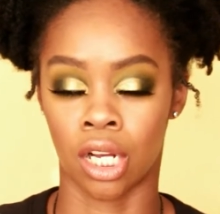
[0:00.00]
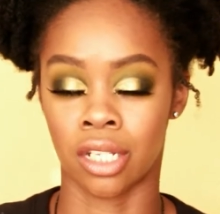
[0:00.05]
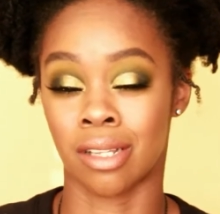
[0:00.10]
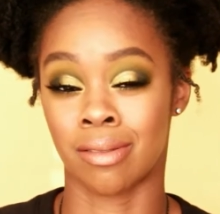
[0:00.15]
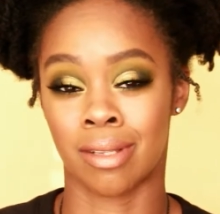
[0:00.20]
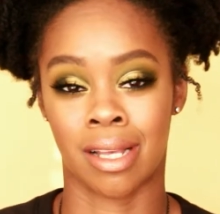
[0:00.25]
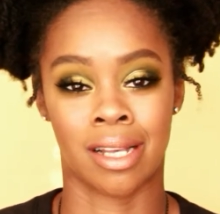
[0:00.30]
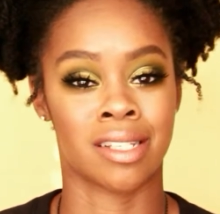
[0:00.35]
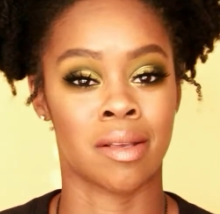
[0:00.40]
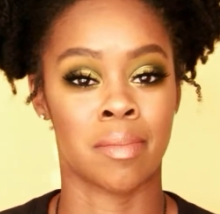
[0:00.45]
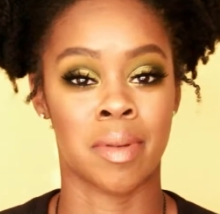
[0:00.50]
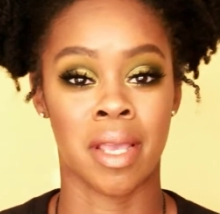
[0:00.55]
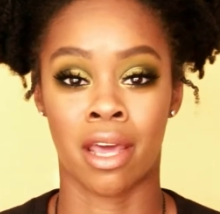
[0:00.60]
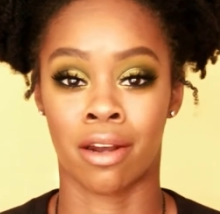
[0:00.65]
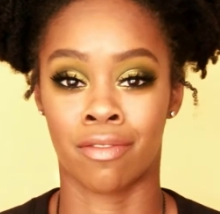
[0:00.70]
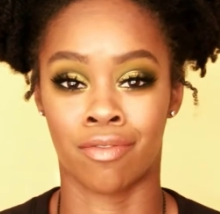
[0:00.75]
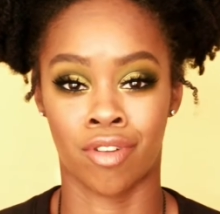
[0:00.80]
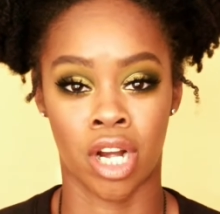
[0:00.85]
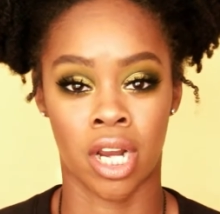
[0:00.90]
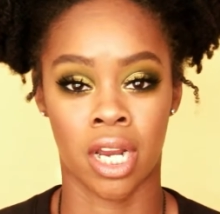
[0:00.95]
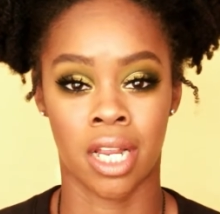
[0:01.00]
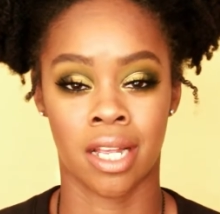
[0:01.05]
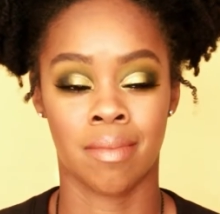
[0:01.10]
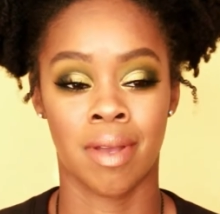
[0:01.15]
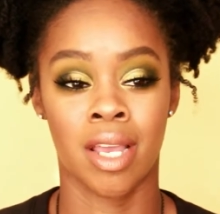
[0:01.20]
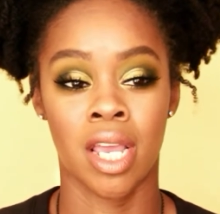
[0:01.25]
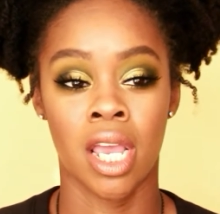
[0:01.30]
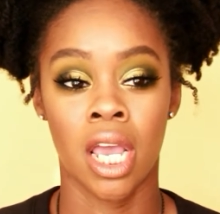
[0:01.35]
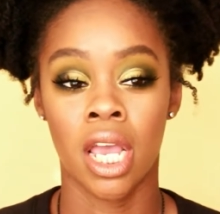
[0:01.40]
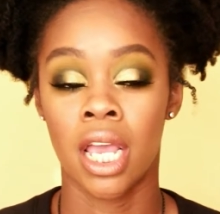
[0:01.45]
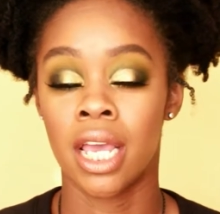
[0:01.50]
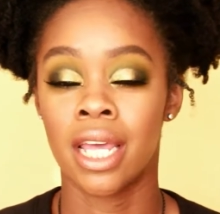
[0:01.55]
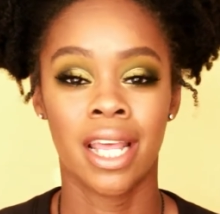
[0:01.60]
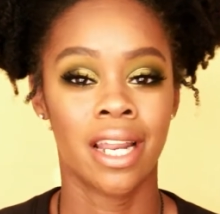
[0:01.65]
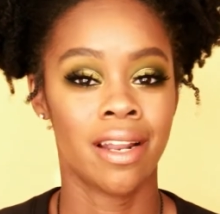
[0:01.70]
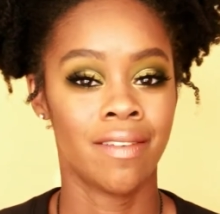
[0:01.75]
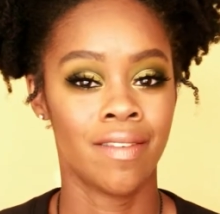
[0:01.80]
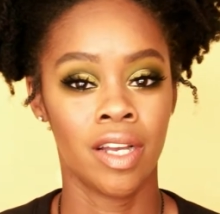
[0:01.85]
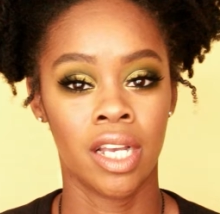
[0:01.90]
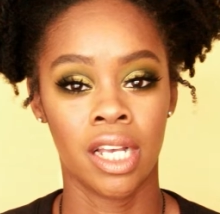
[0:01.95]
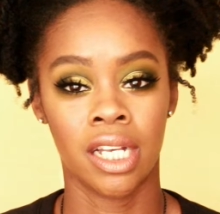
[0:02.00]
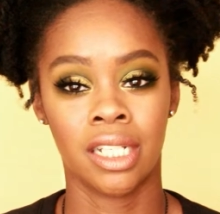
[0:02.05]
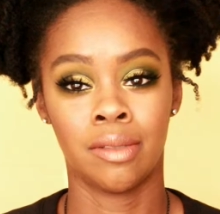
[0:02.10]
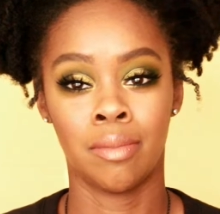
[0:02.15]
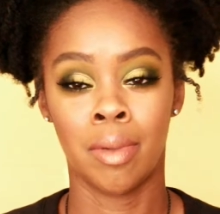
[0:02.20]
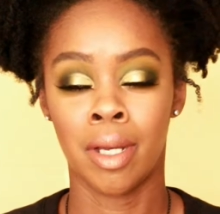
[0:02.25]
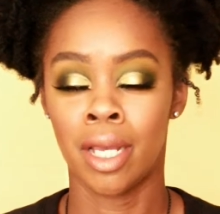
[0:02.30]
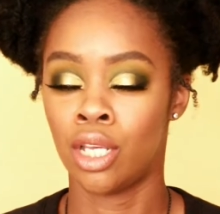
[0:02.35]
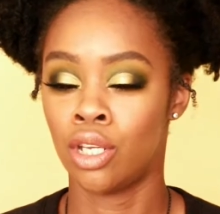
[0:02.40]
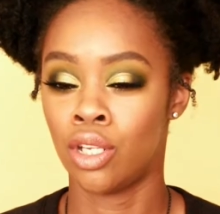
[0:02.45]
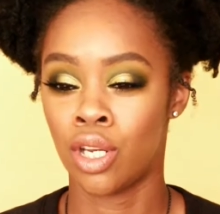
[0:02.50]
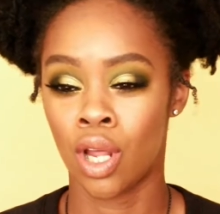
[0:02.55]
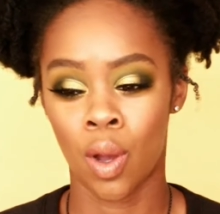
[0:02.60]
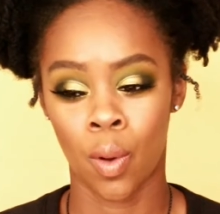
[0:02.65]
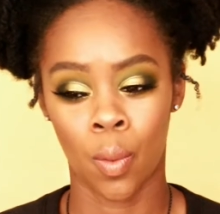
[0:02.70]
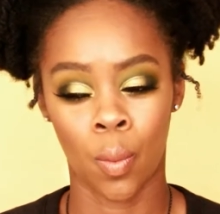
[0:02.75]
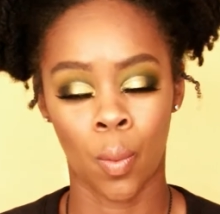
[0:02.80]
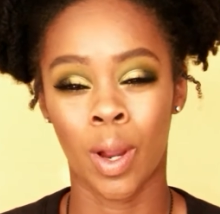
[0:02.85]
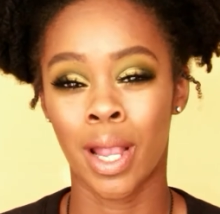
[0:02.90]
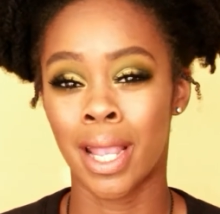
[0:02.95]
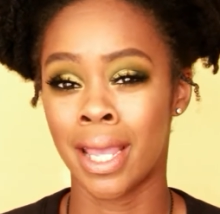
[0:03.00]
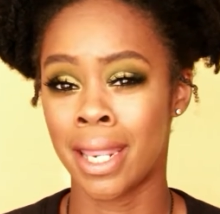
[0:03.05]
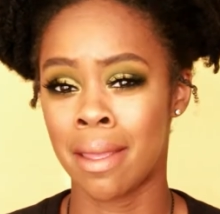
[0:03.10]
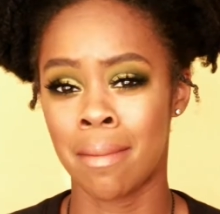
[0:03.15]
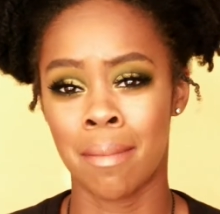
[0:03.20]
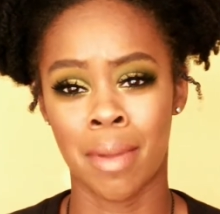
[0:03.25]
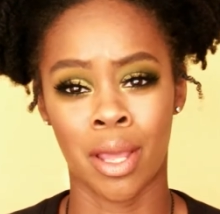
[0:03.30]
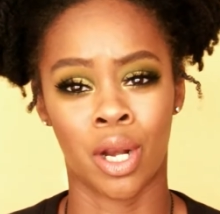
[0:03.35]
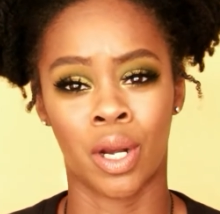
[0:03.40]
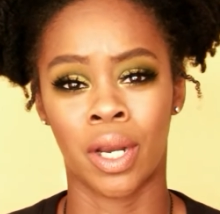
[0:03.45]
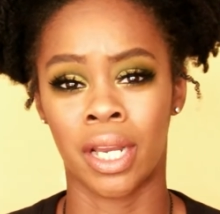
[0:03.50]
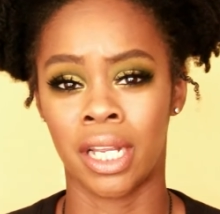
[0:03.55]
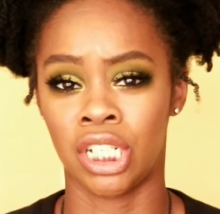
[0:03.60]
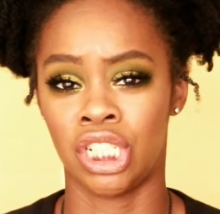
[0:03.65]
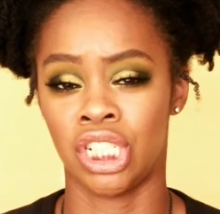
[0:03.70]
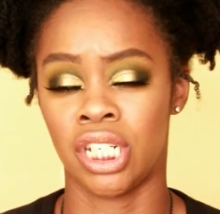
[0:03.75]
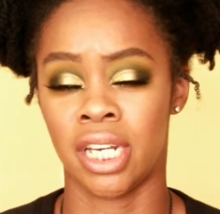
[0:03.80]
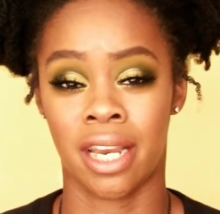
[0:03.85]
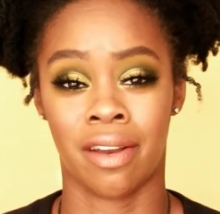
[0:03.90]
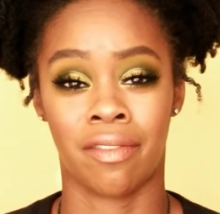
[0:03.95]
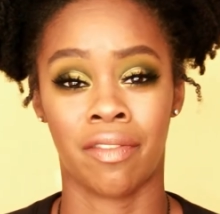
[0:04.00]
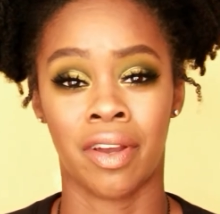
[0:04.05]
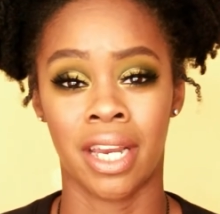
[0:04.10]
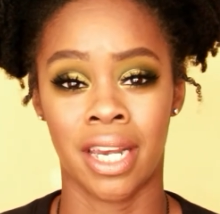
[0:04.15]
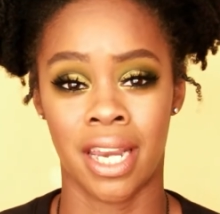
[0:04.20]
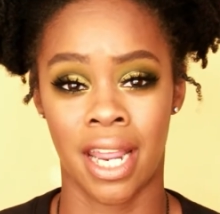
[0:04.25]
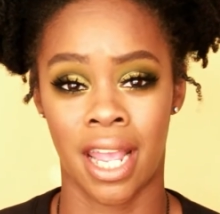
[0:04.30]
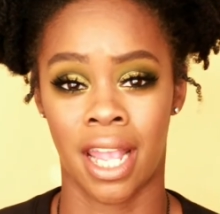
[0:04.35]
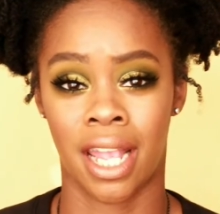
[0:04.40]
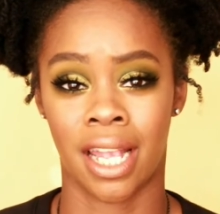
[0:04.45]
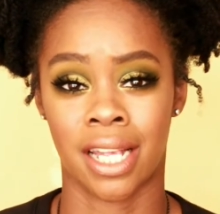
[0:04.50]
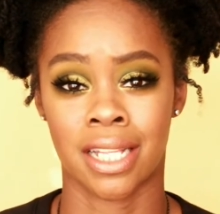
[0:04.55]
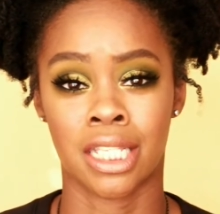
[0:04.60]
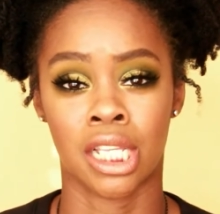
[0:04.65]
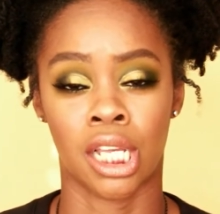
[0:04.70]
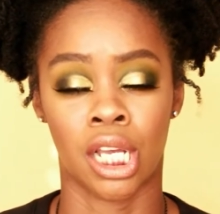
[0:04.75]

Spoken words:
Sometimes I'll be out of frame and out of focus, but you know, we're getting better each and every day.